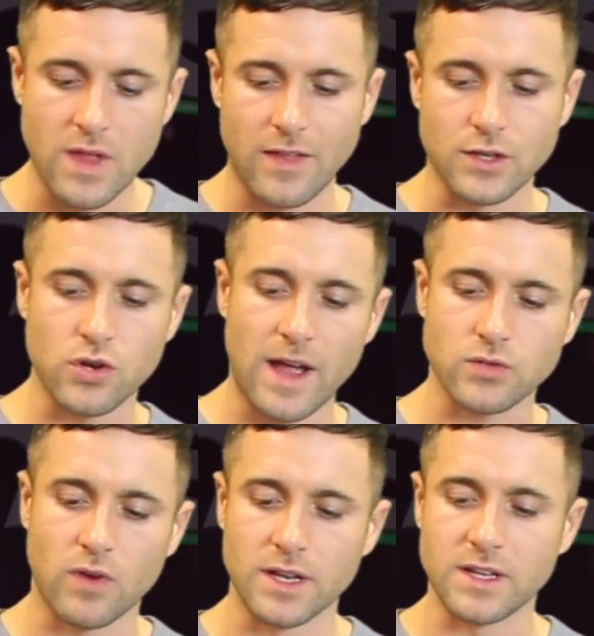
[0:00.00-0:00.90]
Now the
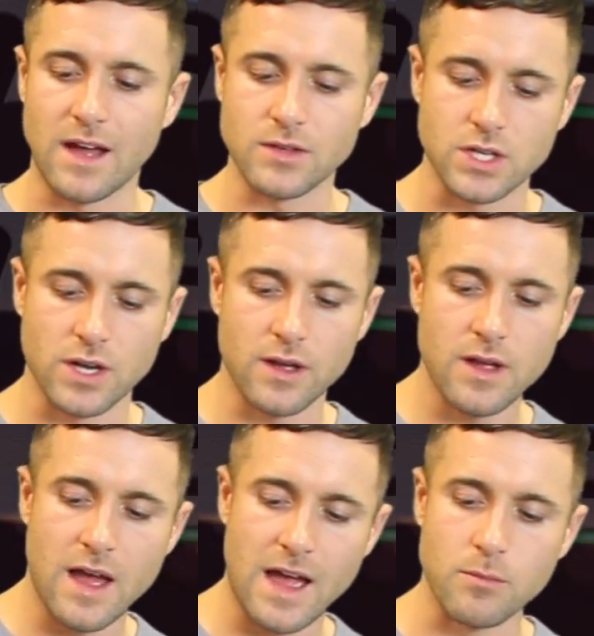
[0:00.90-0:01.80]
track's running down to
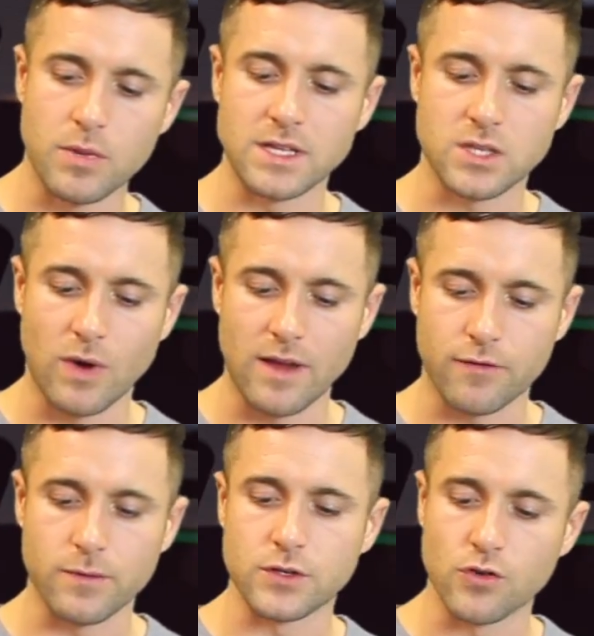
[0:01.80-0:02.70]
8 beats away from the